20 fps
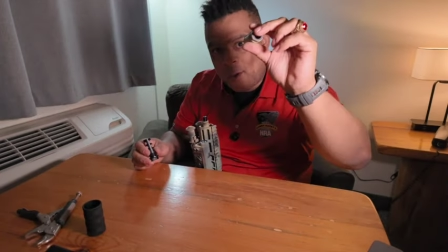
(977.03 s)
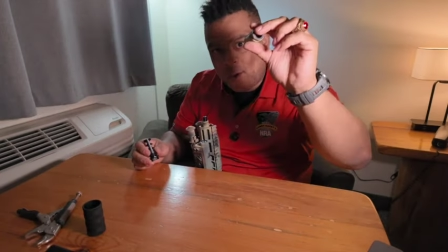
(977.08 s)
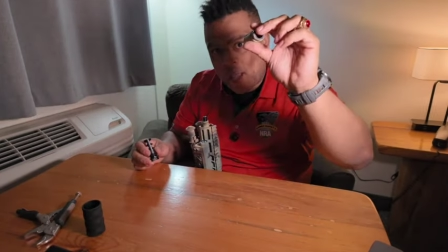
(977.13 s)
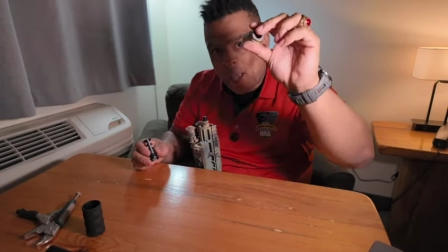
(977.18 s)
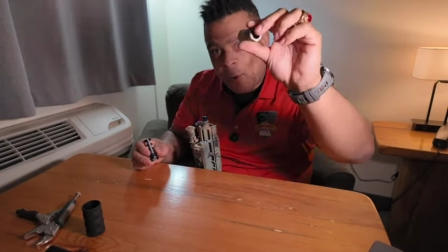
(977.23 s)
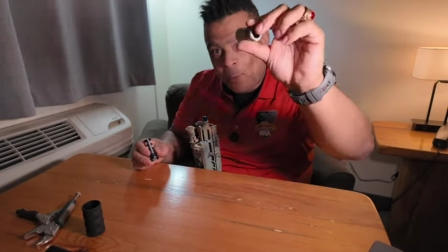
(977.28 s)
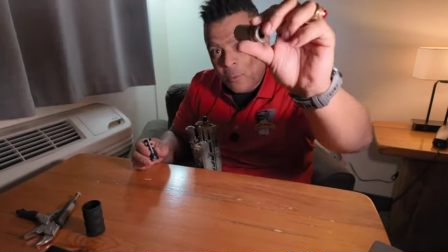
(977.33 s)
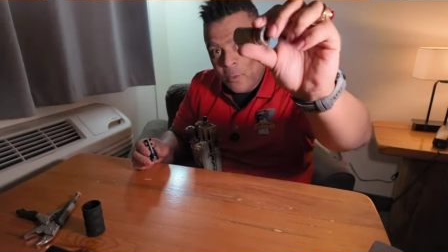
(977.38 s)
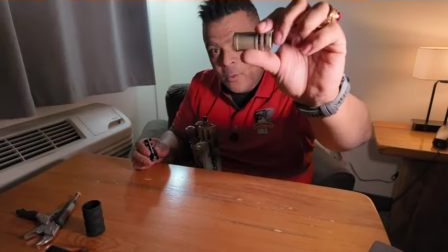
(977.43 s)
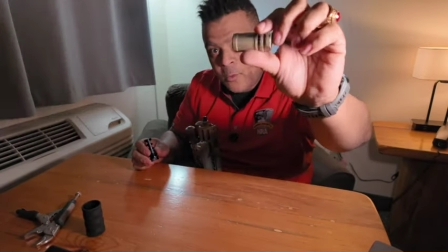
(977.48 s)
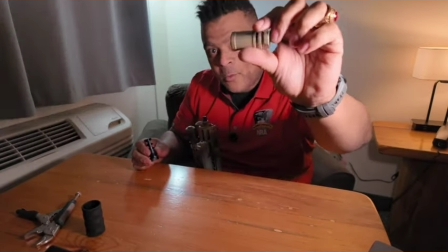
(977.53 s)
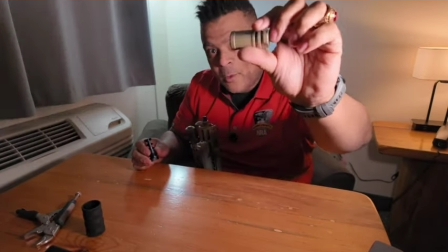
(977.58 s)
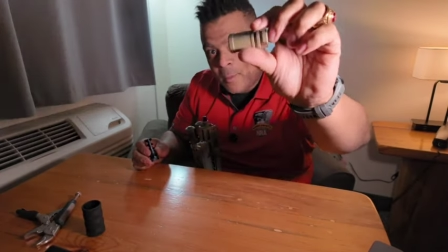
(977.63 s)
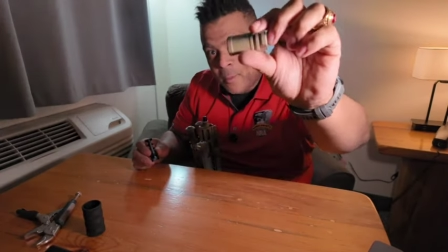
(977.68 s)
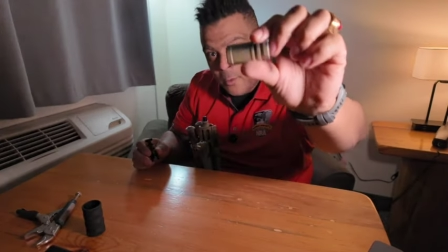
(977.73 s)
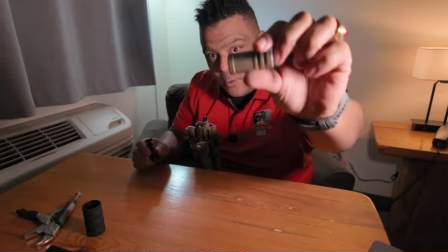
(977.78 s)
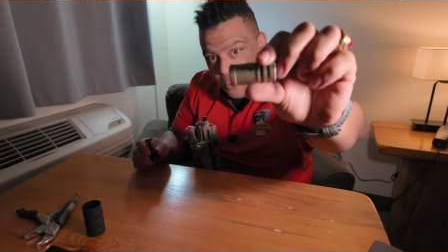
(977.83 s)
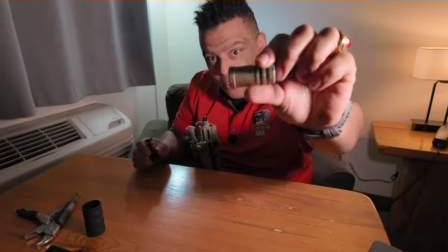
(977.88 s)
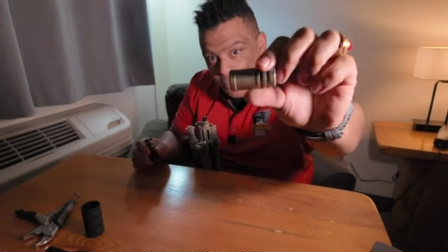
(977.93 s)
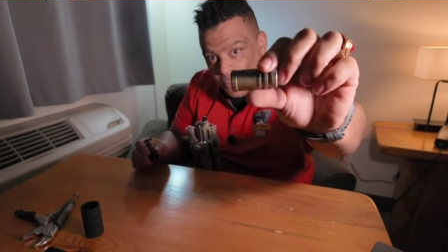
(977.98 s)
how we
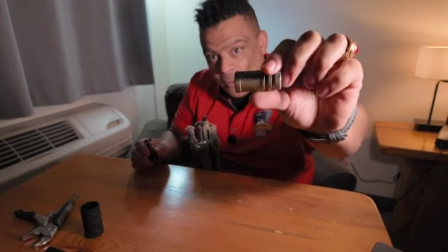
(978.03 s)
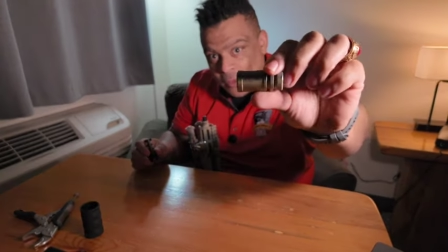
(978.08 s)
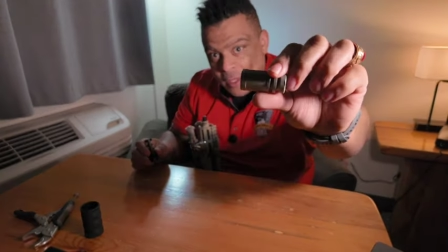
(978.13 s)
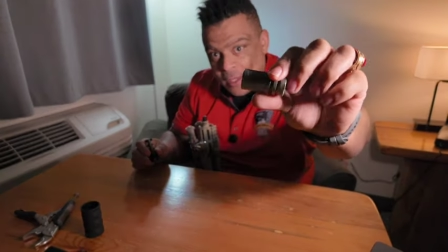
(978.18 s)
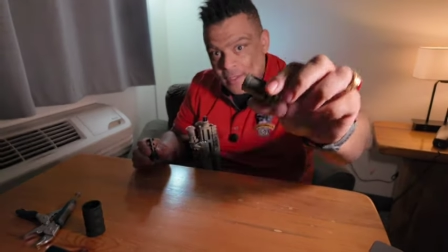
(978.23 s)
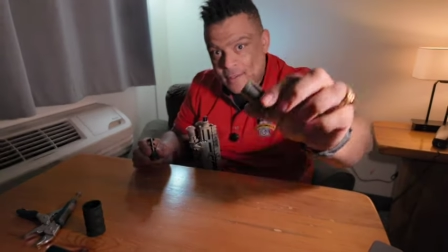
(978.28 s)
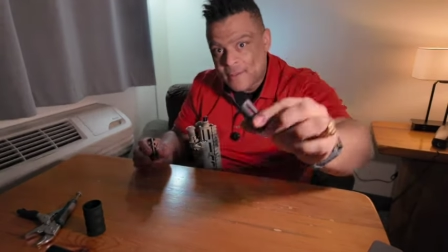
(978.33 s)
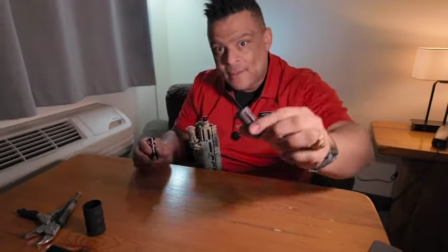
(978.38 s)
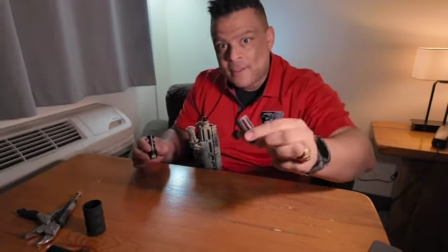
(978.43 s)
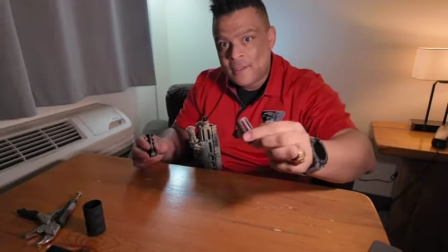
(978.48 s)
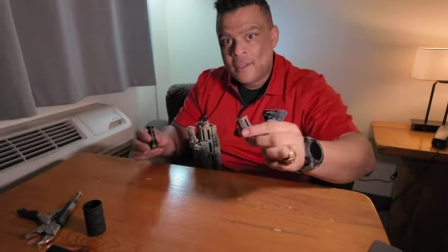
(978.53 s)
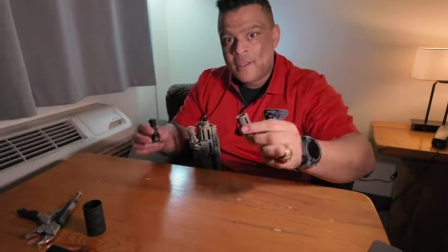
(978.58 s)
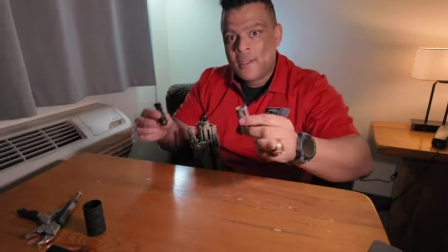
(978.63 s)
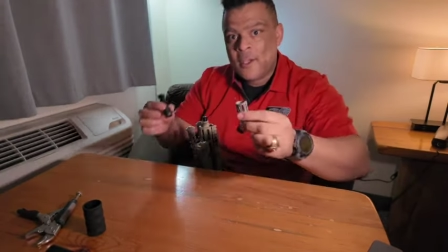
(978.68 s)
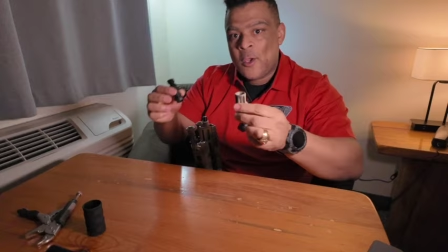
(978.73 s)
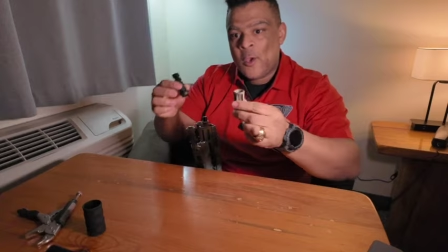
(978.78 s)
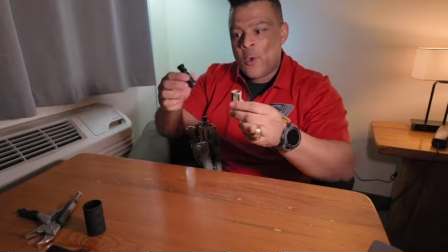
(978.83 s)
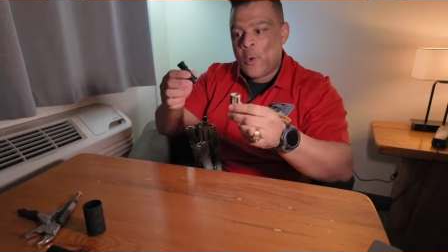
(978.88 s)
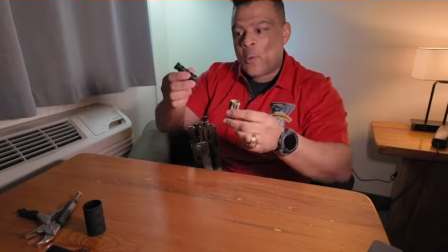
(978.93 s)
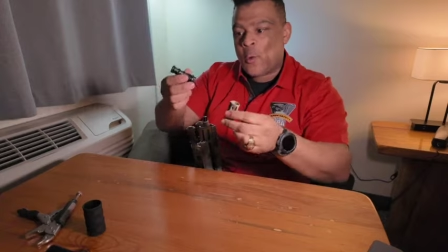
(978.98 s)
remove this,
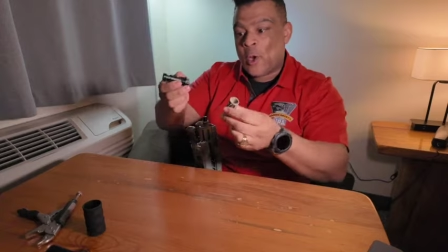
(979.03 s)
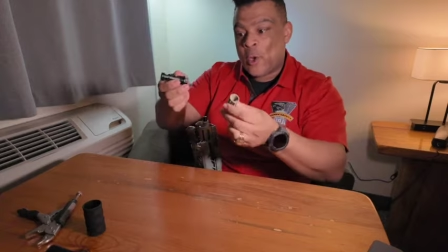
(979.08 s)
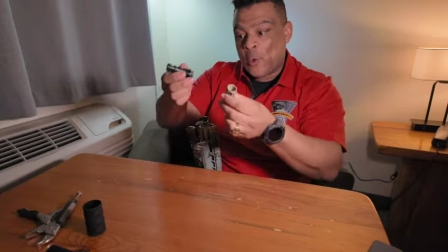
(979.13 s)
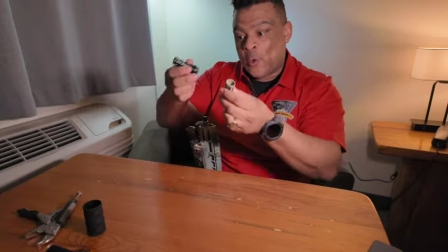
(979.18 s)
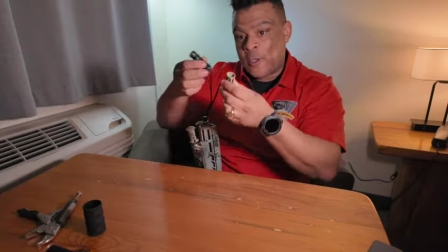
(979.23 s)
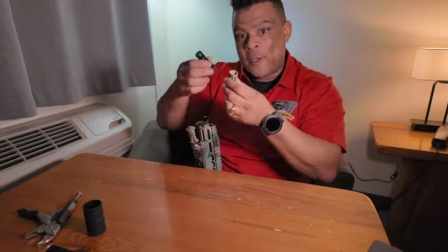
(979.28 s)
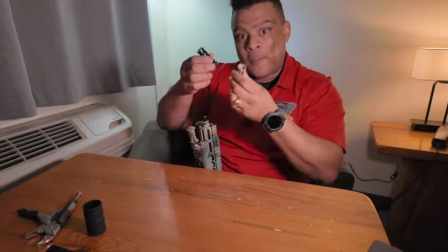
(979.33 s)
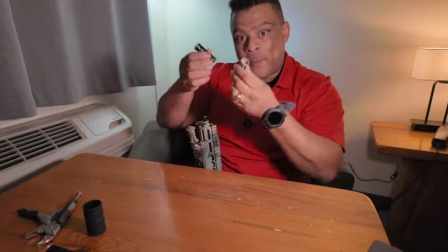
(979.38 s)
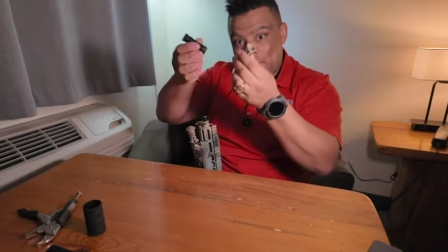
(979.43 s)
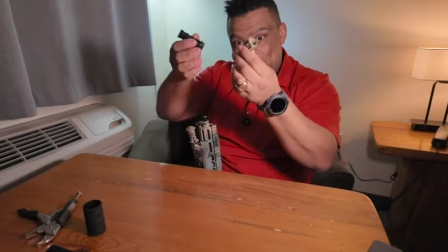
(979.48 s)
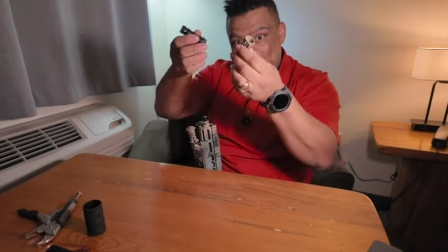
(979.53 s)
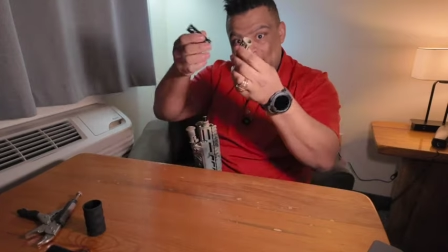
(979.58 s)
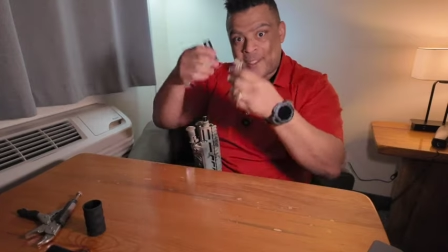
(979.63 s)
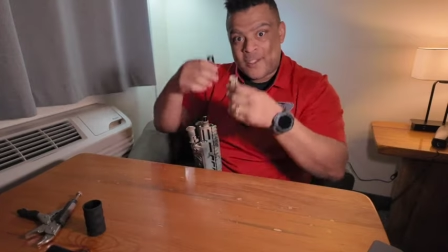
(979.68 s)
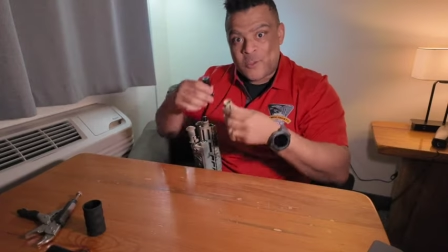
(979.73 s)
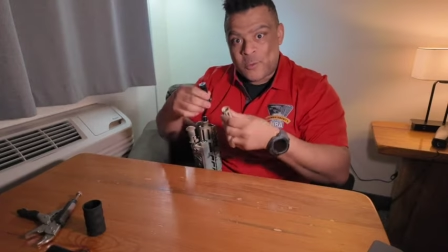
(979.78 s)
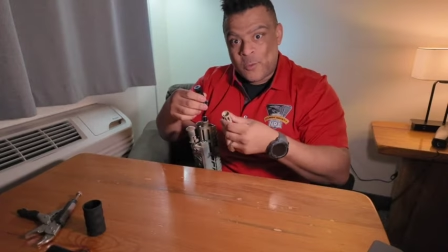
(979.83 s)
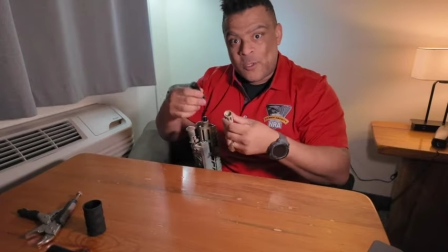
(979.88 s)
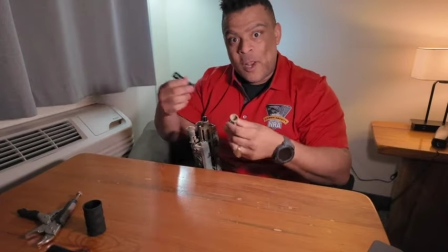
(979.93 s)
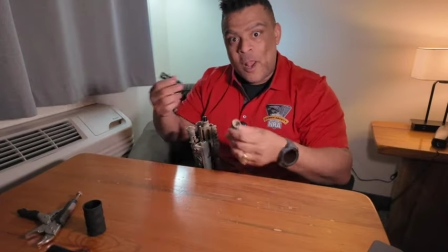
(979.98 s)
we're going to put
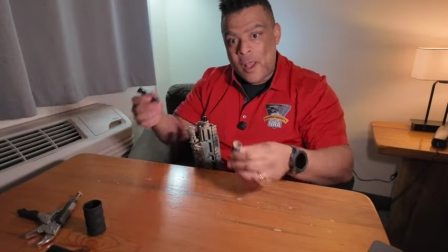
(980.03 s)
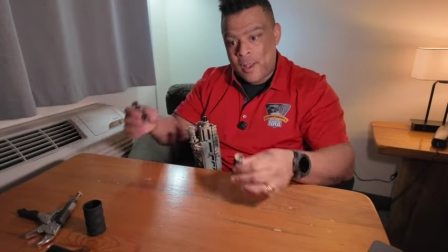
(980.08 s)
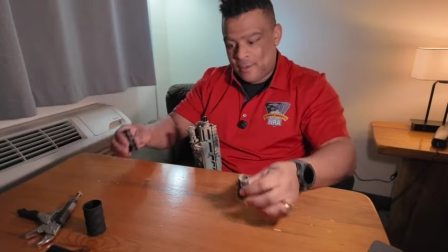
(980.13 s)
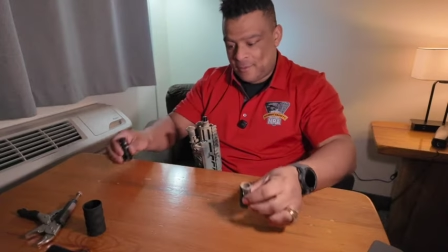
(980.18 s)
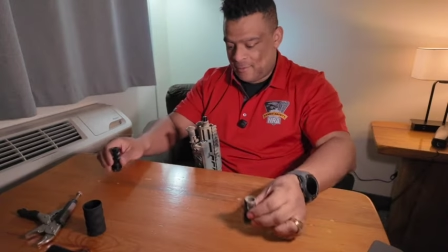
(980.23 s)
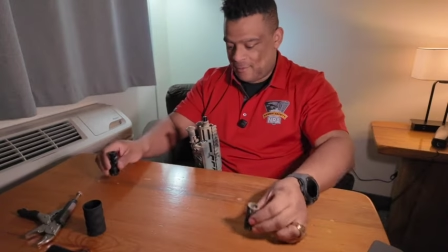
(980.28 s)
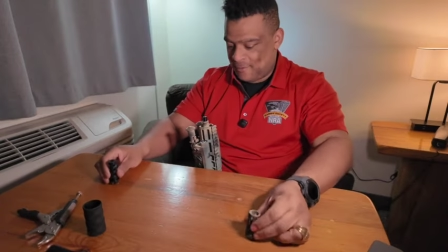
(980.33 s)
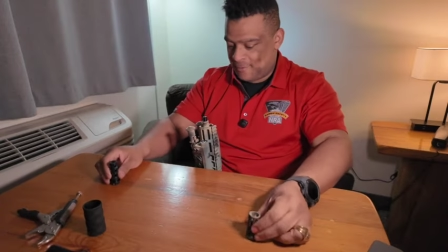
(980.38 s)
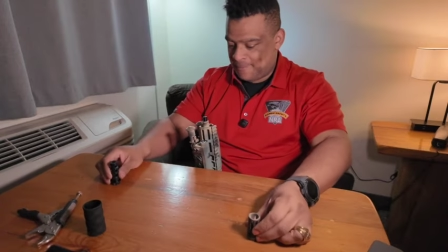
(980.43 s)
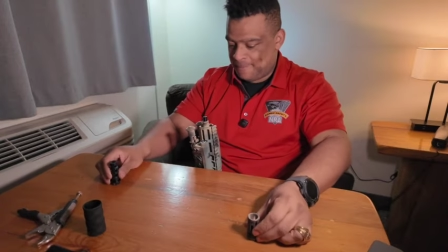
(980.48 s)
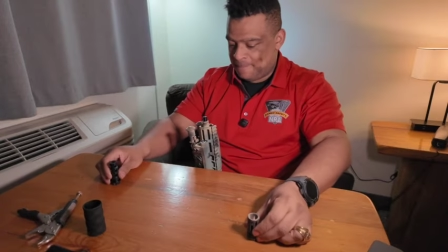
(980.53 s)
this one on.